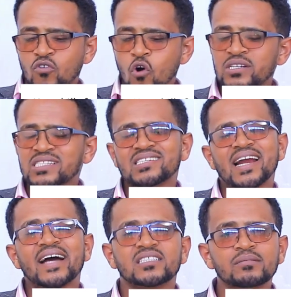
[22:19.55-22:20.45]

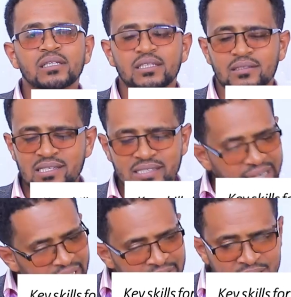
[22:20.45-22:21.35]
constructively. The
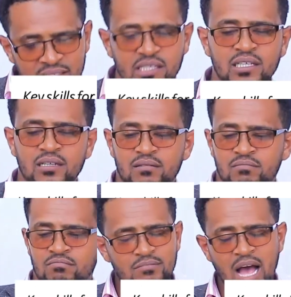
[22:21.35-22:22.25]
second skill
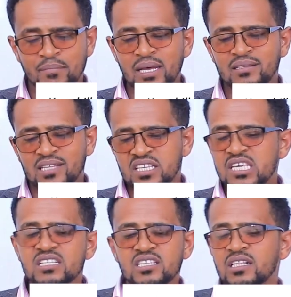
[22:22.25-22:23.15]
among the
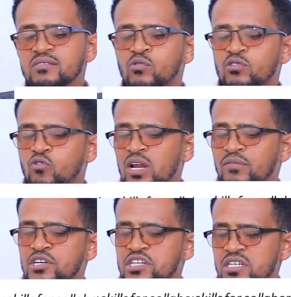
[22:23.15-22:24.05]
key skills for
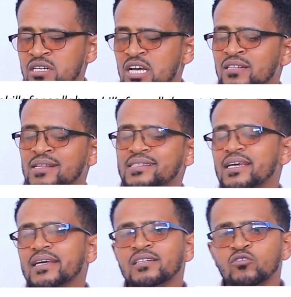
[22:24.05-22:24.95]
collaboration, the
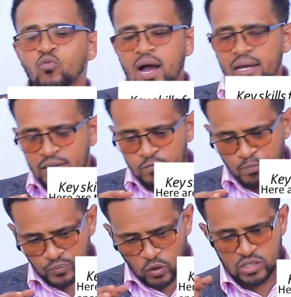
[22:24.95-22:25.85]
second one
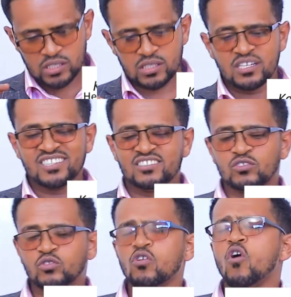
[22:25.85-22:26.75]
was
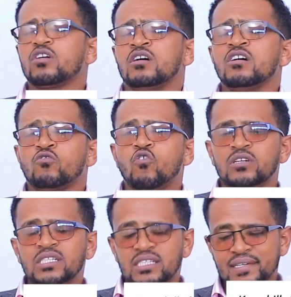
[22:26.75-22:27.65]
talk
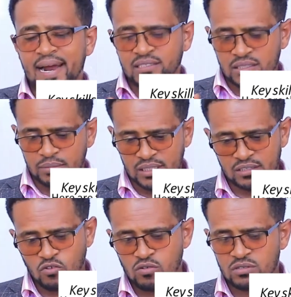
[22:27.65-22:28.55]

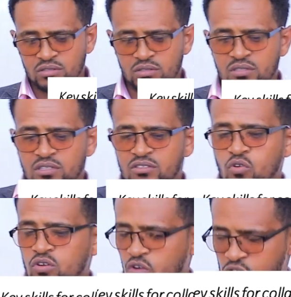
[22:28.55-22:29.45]
constructively. Talk